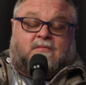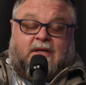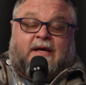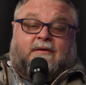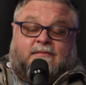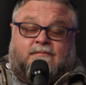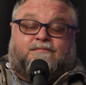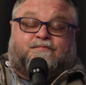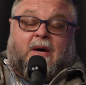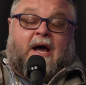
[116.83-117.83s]
they
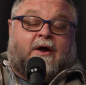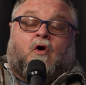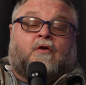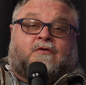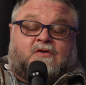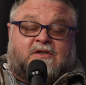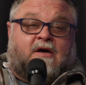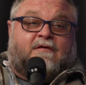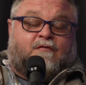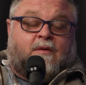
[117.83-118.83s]
buy all their
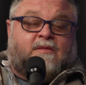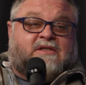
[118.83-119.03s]
stuff from